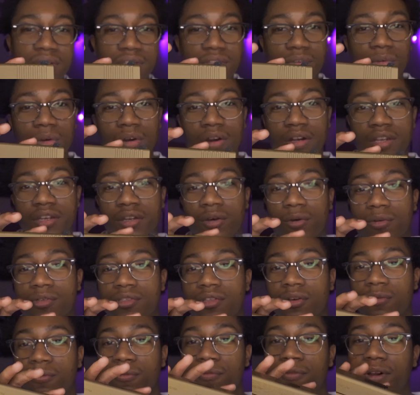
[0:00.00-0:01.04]
You already know it's
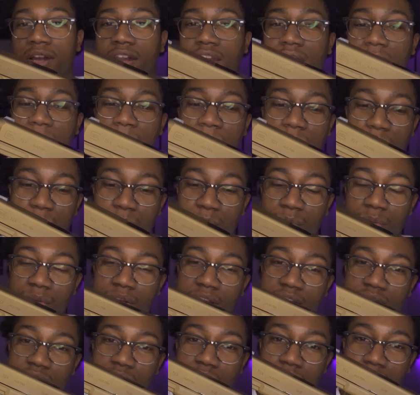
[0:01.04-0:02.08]
gonna fire when you pull
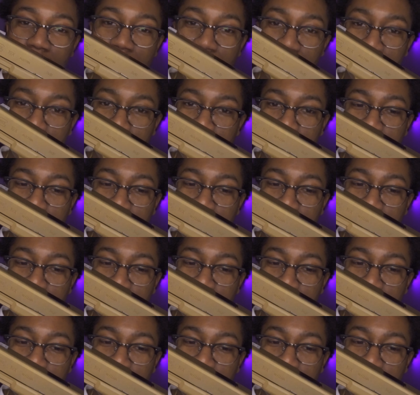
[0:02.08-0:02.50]
that trigger,